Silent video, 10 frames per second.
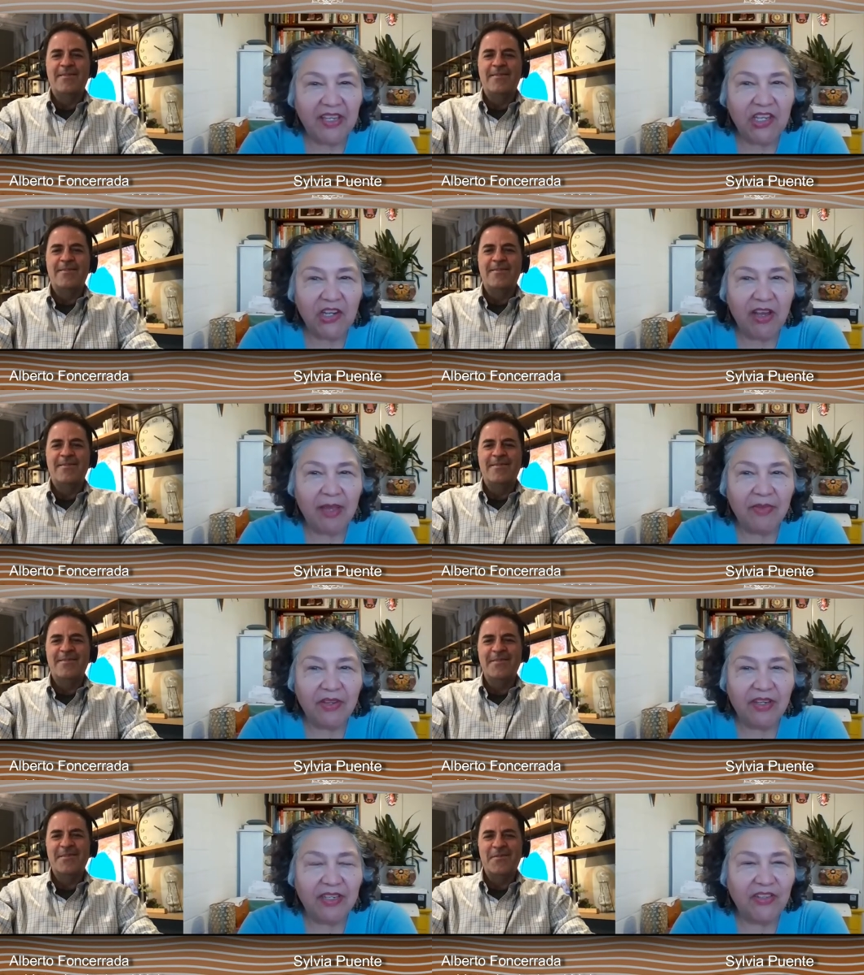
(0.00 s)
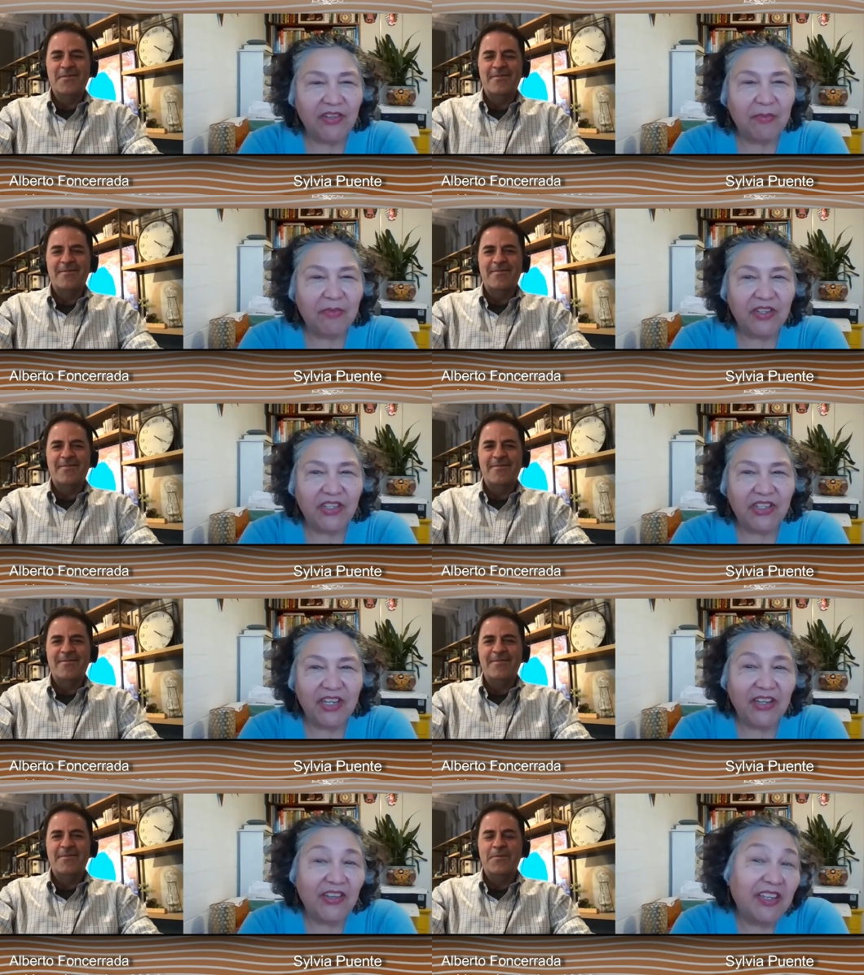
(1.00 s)
Speaker 1: you know, I'm learning to
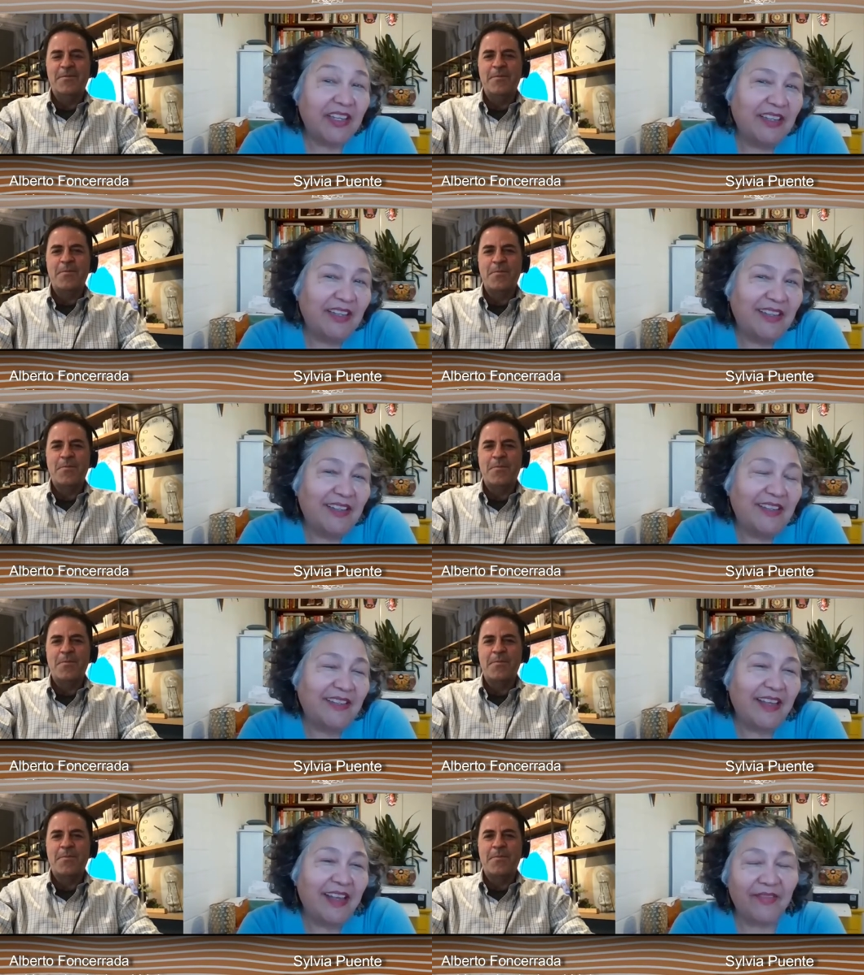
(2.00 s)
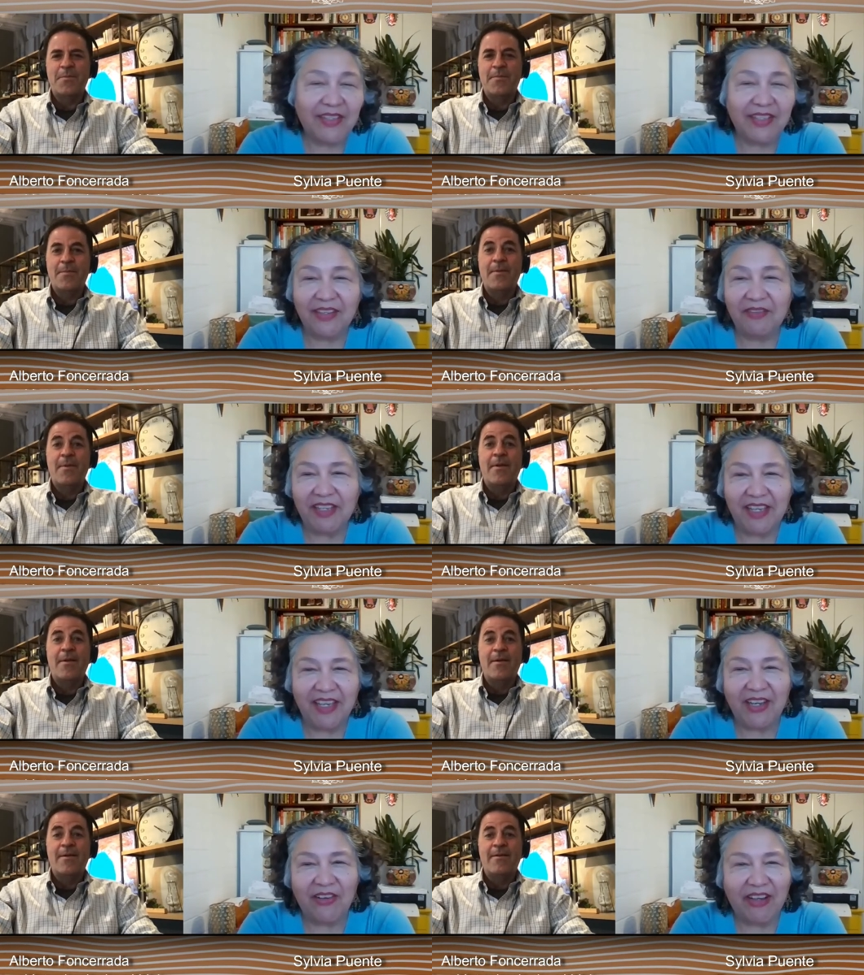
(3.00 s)
appreciate cooking because obviously we
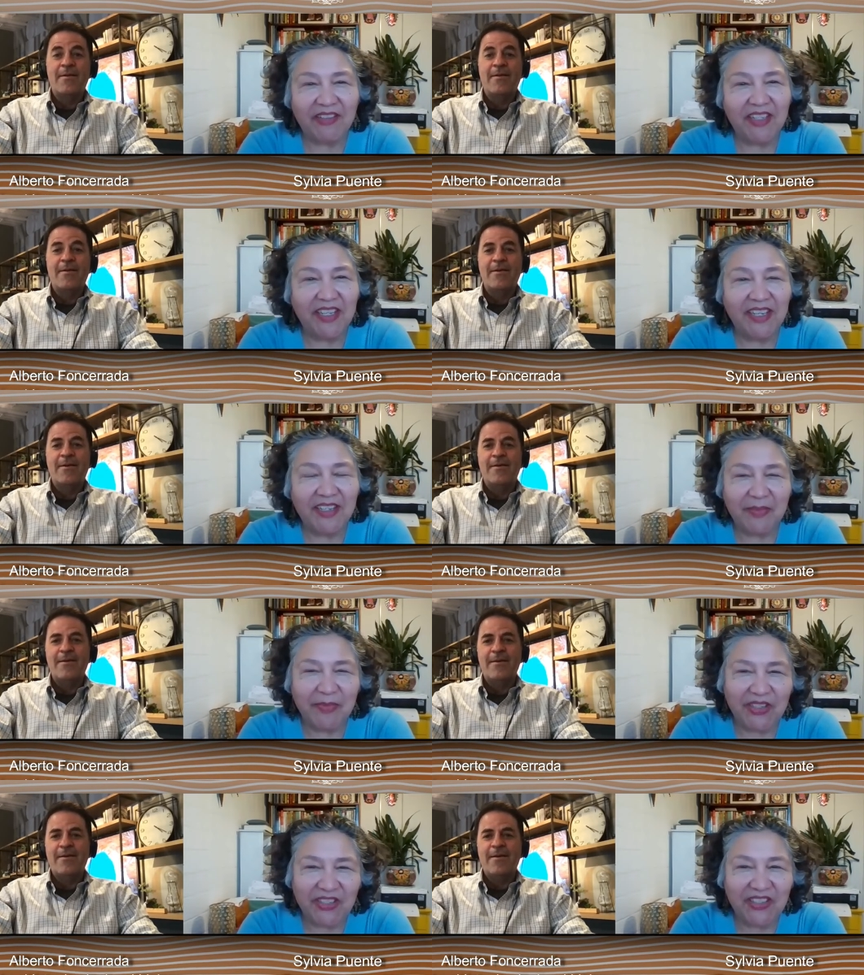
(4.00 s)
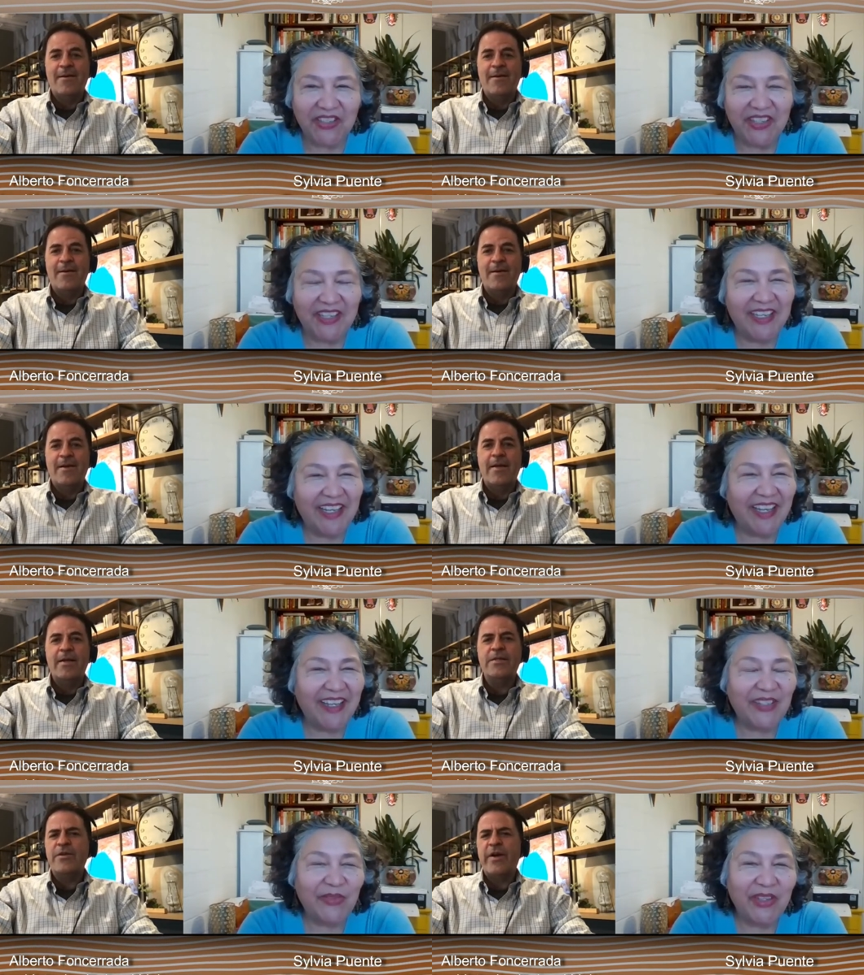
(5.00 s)
can't go out to eat as much.
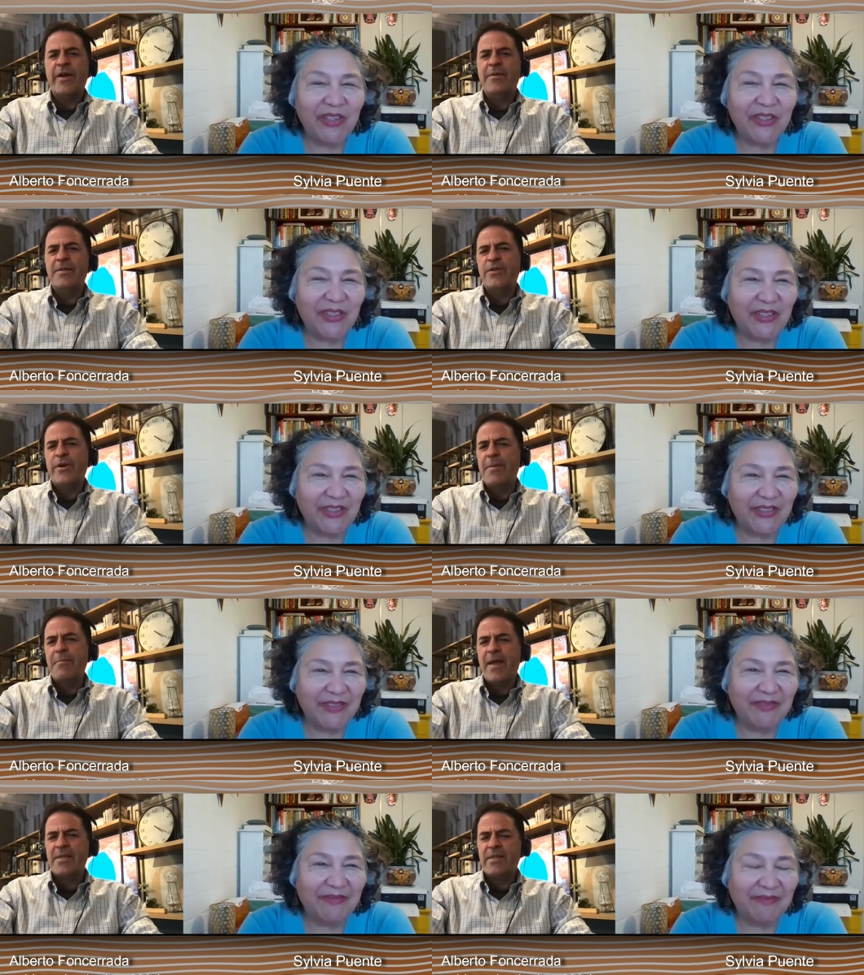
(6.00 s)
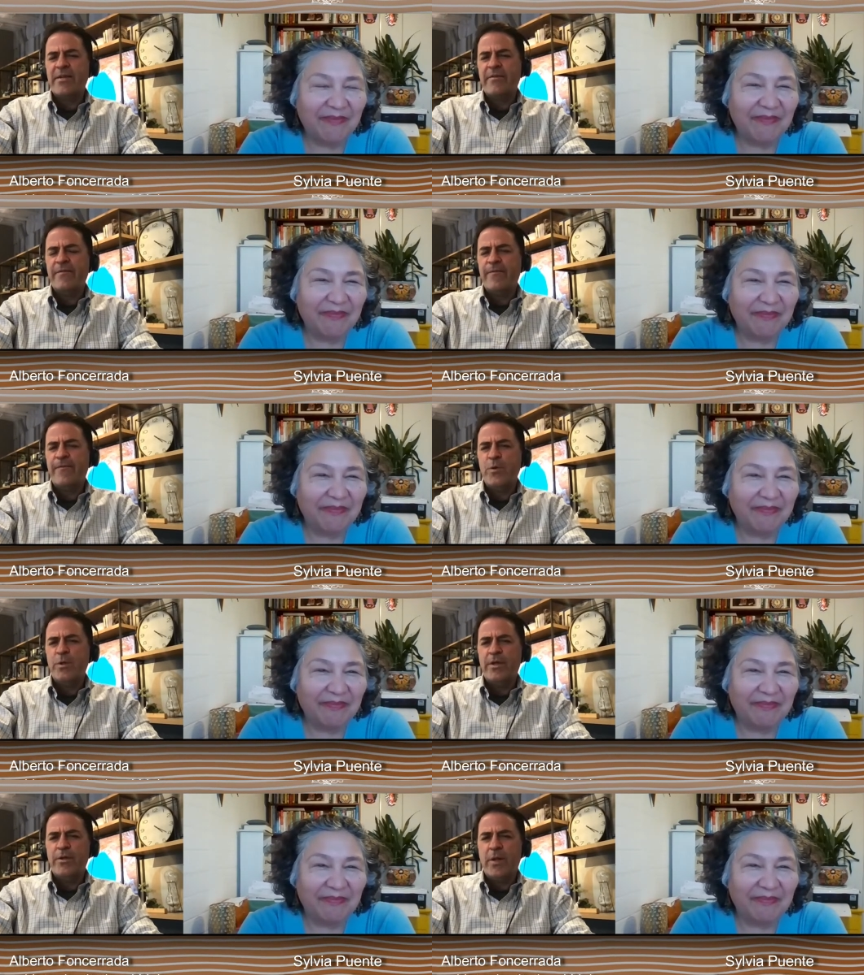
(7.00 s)
Speaker 2: is there any is there any Mexican food
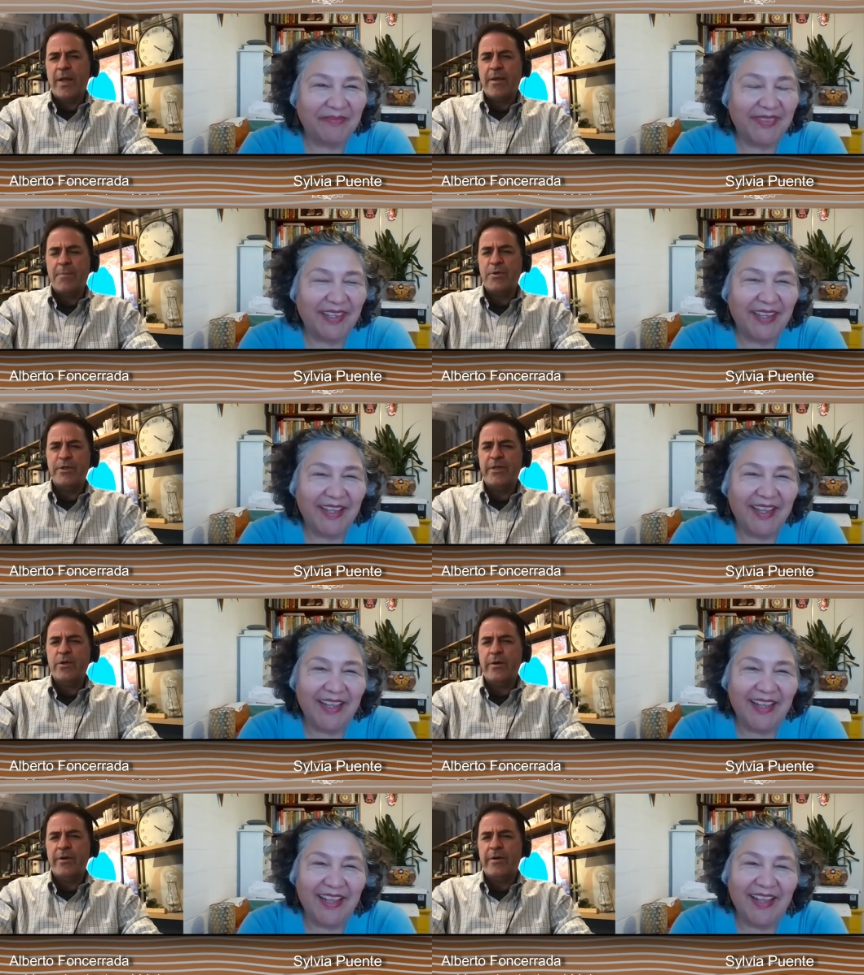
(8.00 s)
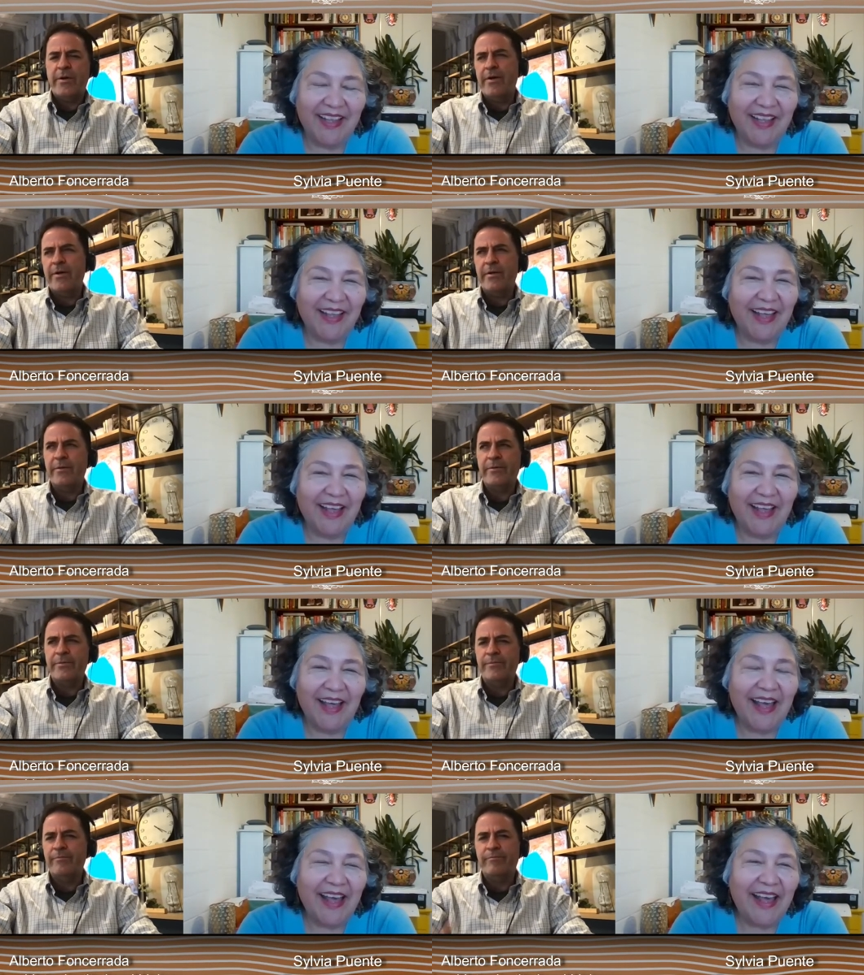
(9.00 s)
that you like a particular? Uh
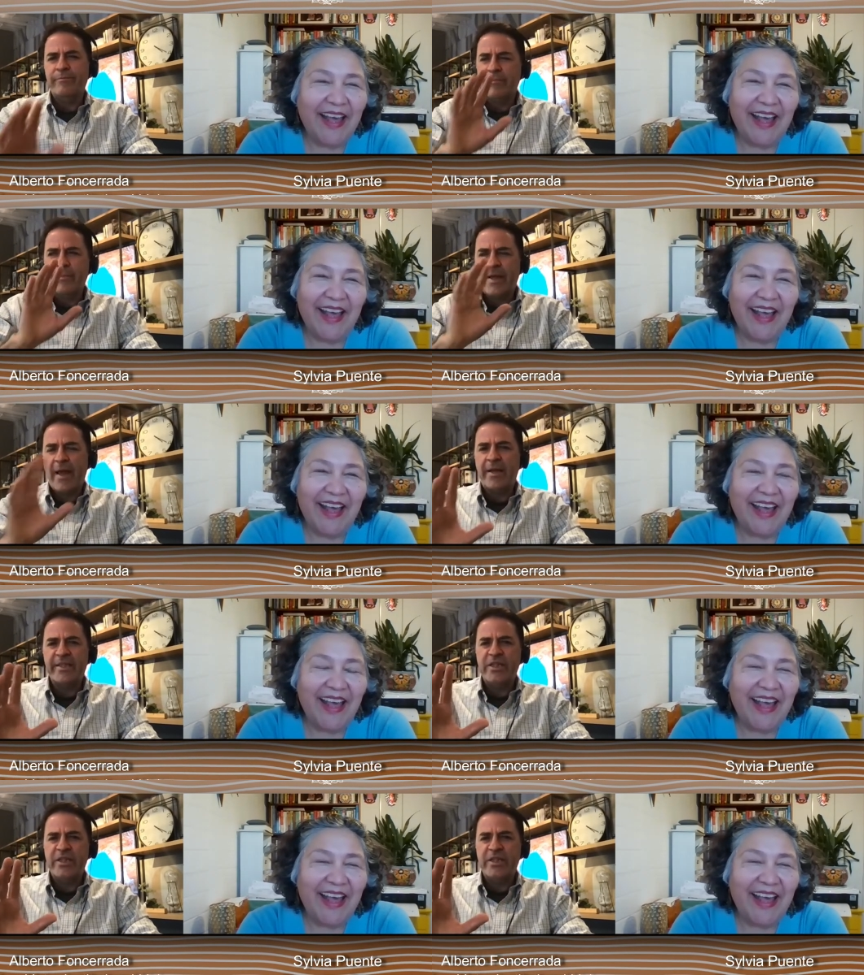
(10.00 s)
kind of like